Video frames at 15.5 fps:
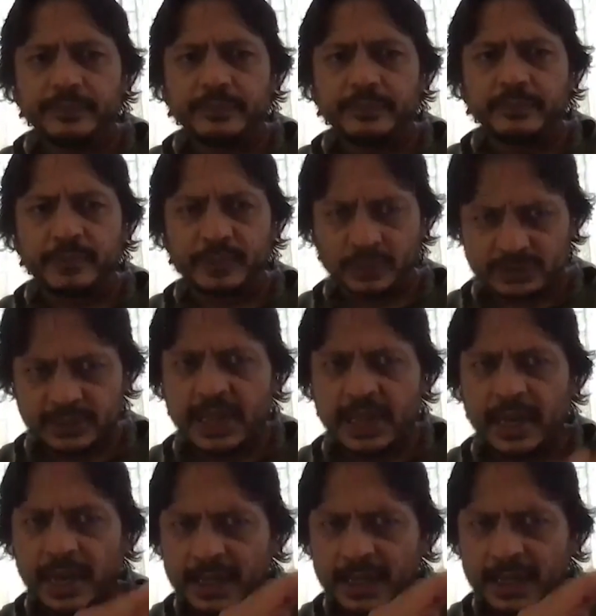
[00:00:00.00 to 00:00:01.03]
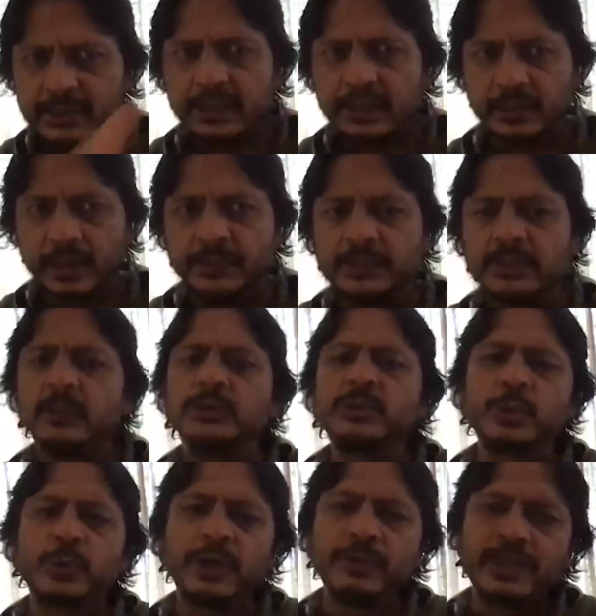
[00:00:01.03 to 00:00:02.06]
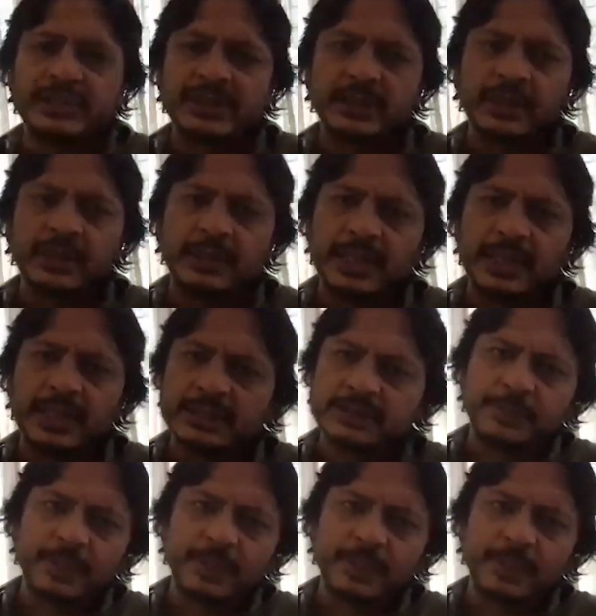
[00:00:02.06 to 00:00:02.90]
because they had their. I mean, the story basically takes